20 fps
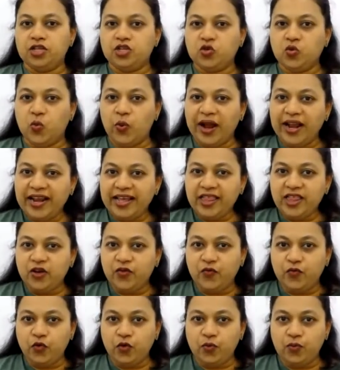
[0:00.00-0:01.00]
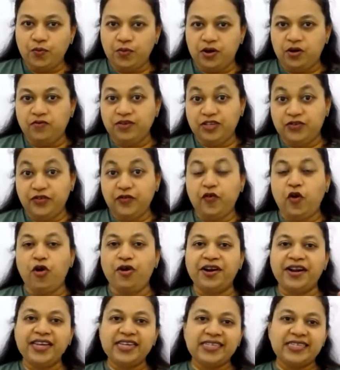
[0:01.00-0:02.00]
So while in the womb, which you've
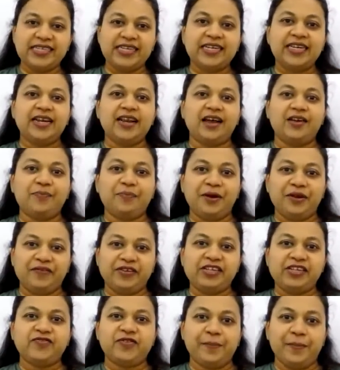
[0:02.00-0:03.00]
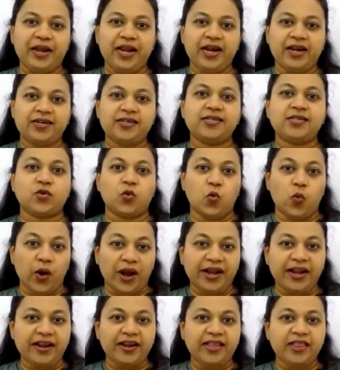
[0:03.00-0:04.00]
already seen in our previous webinars,
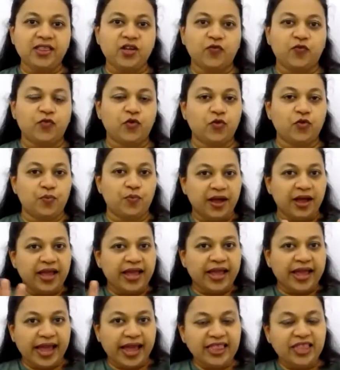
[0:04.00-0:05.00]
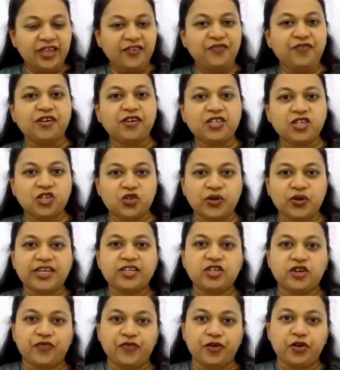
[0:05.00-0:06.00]
Wonder in the Womb and the first 2
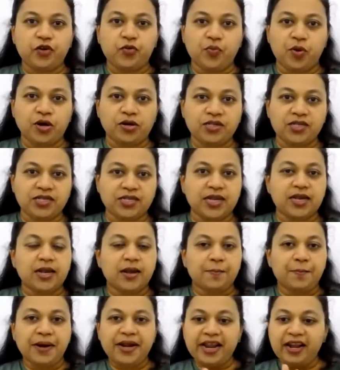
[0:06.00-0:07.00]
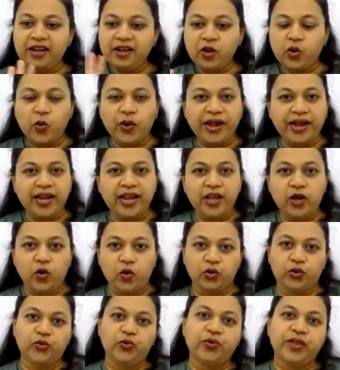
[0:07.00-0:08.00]
days of newborns, but I'll quickly
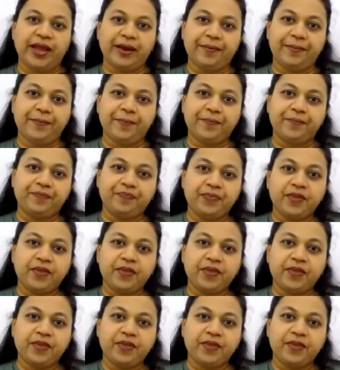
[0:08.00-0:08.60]
go through that.